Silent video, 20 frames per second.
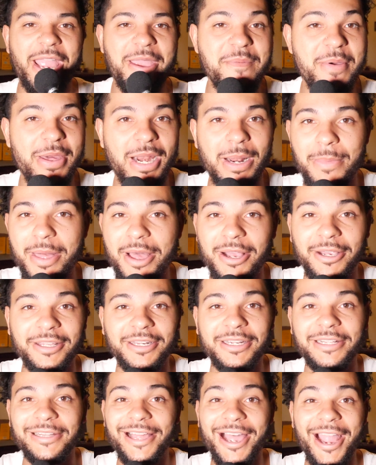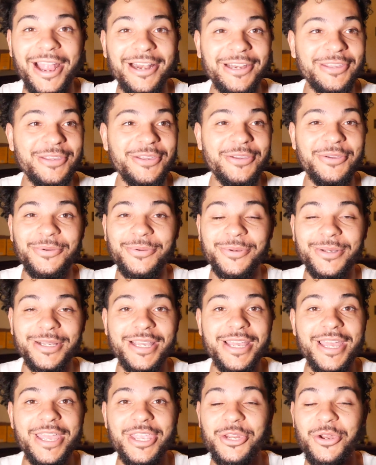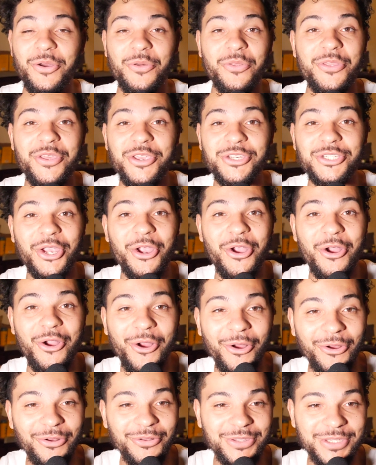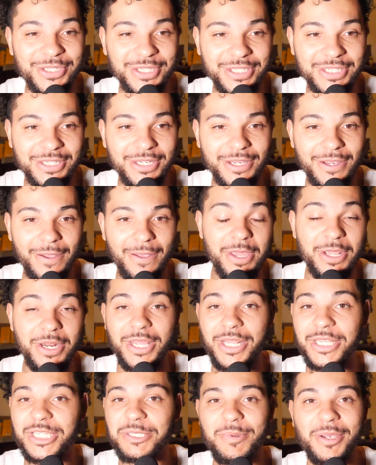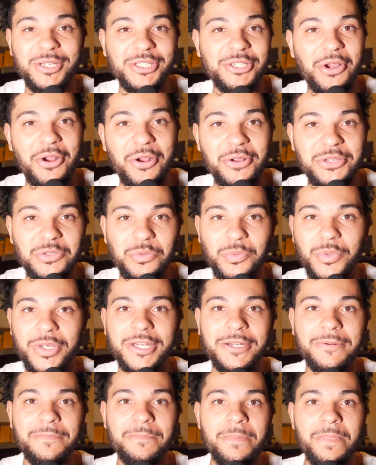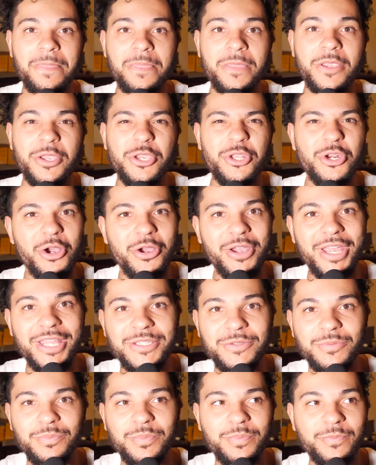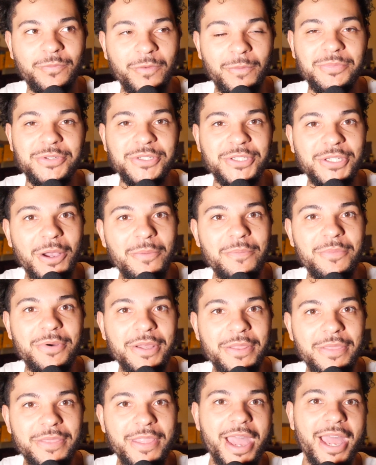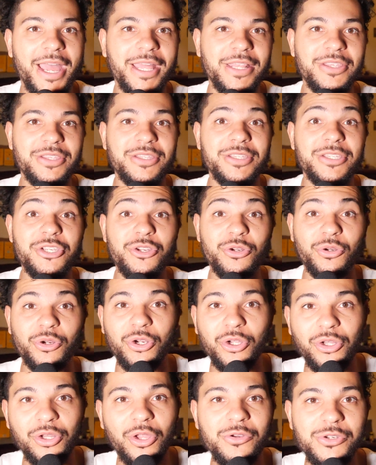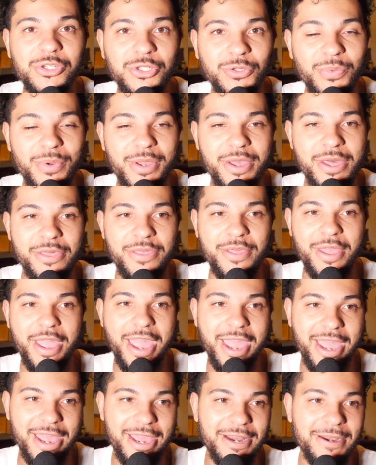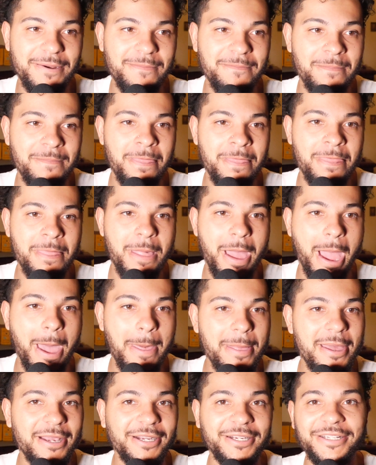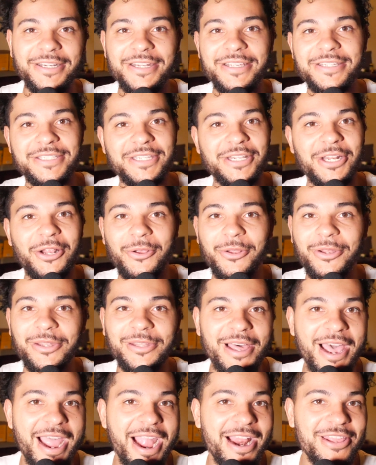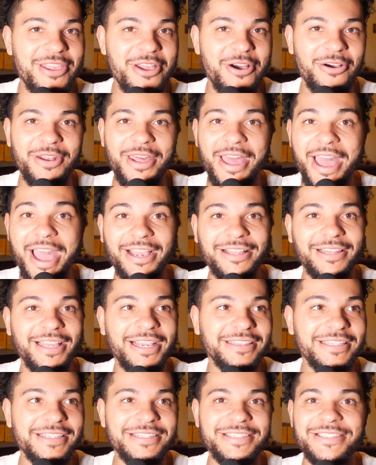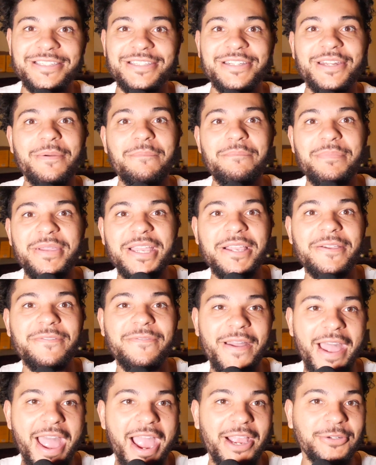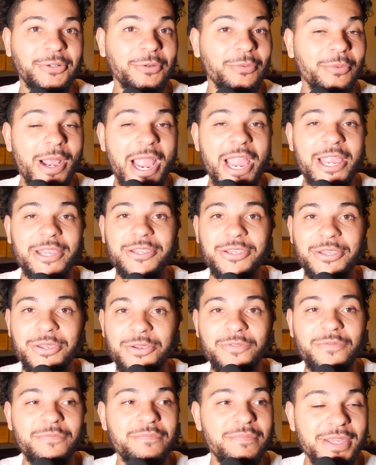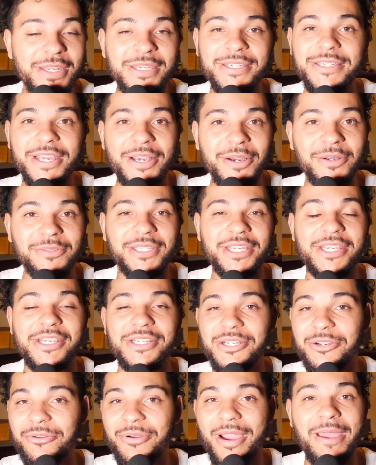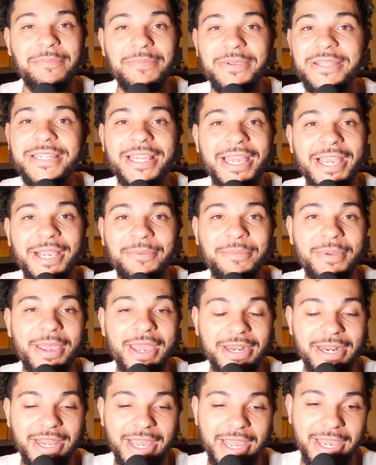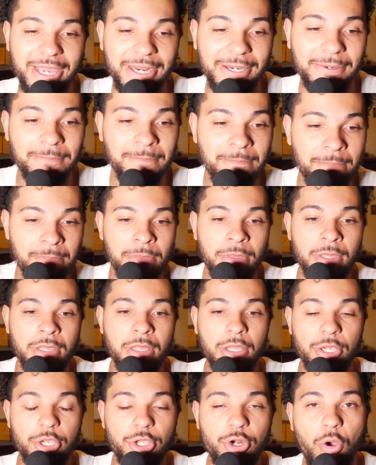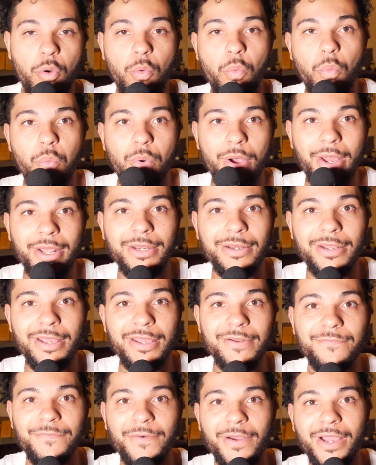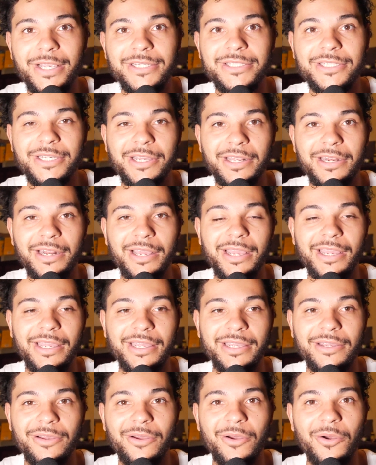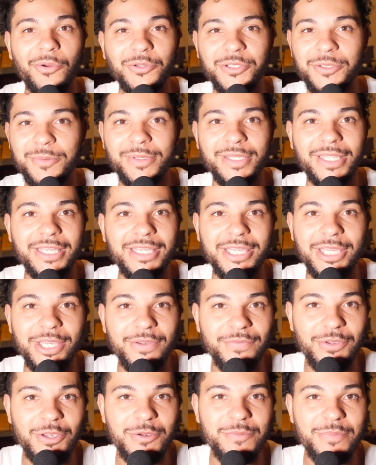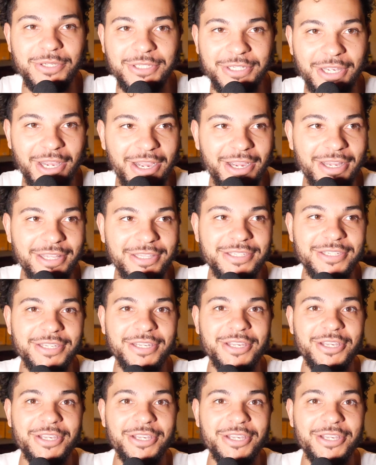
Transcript: man, I'm not gonna lie to you. This hurts. It especially hurts when, it's from someone that you're close with. And I'm not gonna sit here and lie to y'all and act like this isn't a big factor. Why you've been dealt a crappy deck, man. And what advice could I ultimately give you besides,